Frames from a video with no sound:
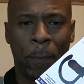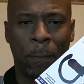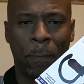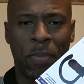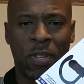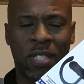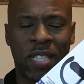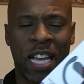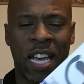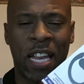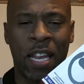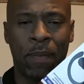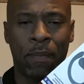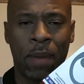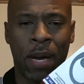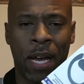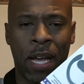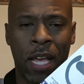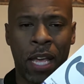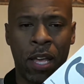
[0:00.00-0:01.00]
stayed in
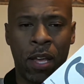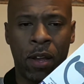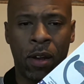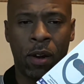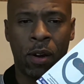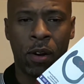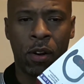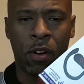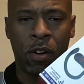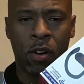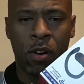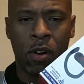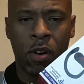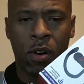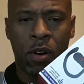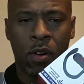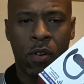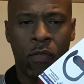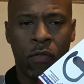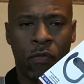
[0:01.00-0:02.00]
my ear
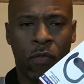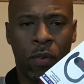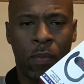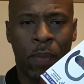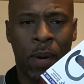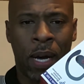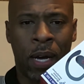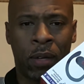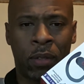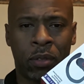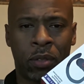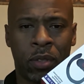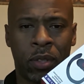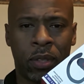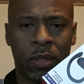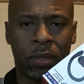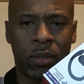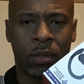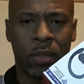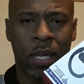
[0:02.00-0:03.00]
for
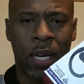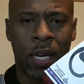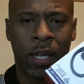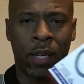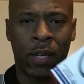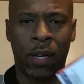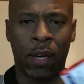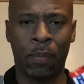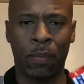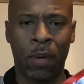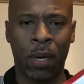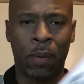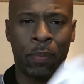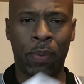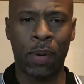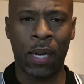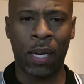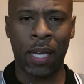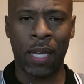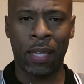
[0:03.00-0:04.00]
about, I
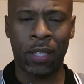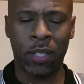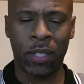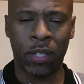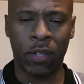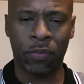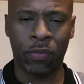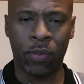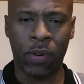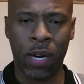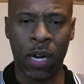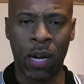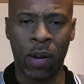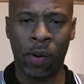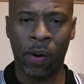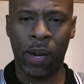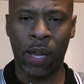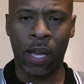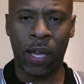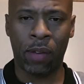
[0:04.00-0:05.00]
probably at the gym for
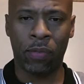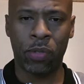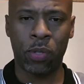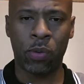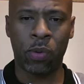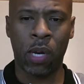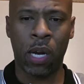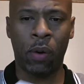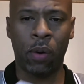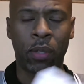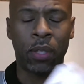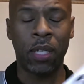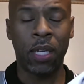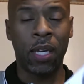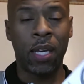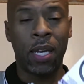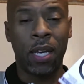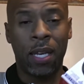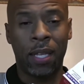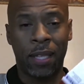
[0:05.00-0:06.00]
1.5-2 hours.
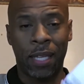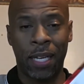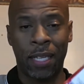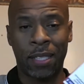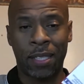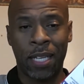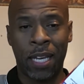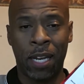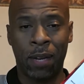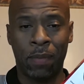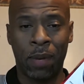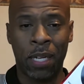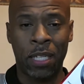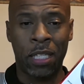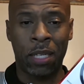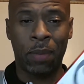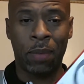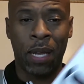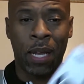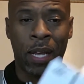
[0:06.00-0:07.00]
They stayed in my
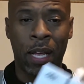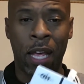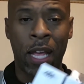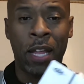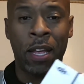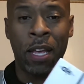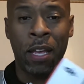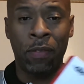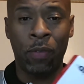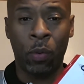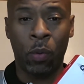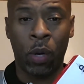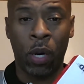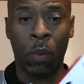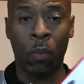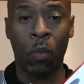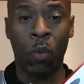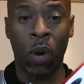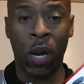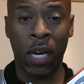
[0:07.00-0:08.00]
gym, and even when
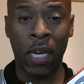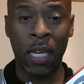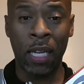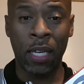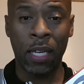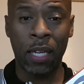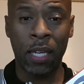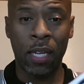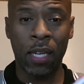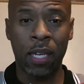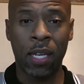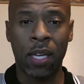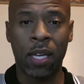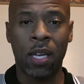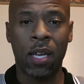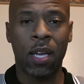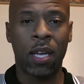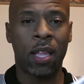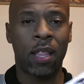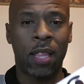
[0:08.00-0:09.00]
I'm running,
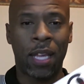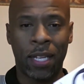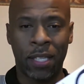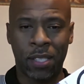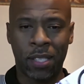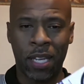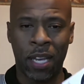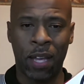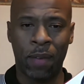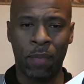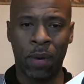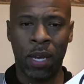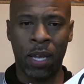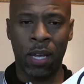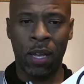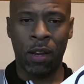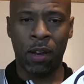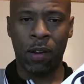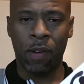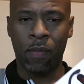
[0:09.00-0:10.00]
they stay in my
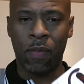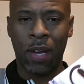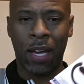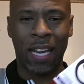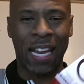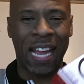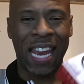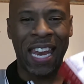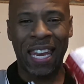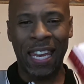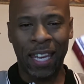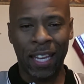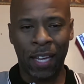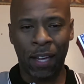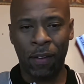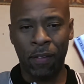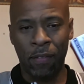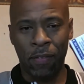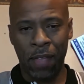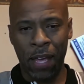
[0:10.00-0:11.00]
ear. And I
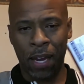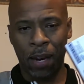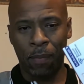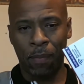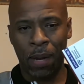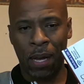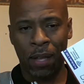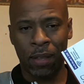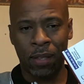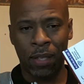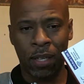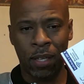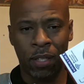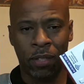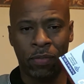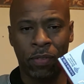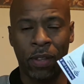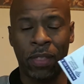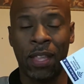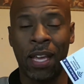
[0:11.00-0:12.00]
love that about these.
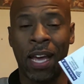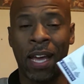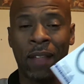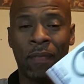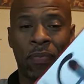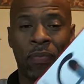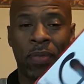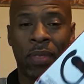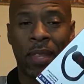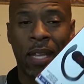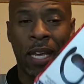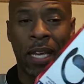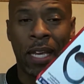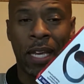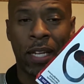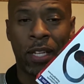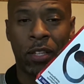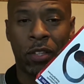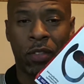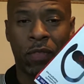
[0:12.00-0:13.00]
For that, they
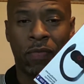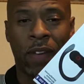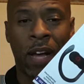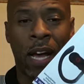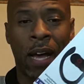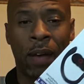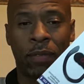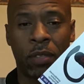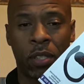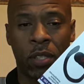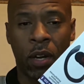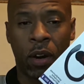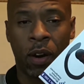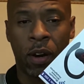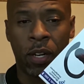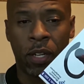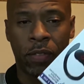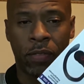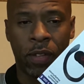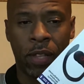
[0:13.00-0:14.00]
get 5
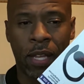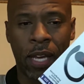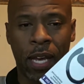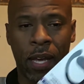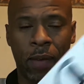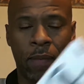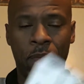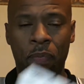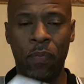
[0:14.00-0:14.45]
stars for that.